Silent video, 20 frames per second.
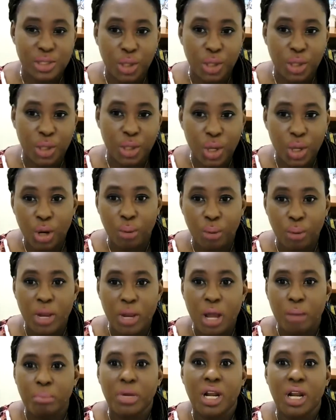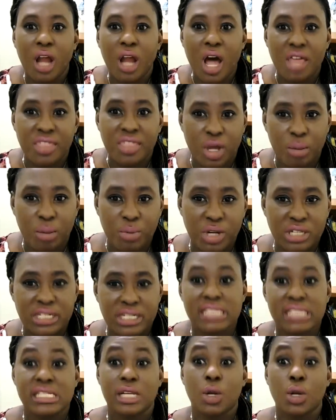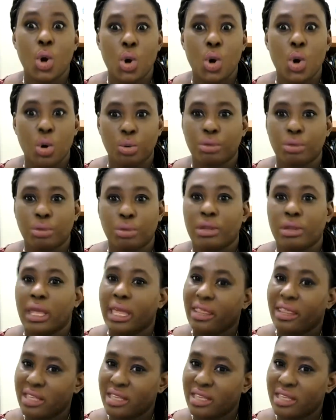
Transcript: but other communities can say, oh, this is how we can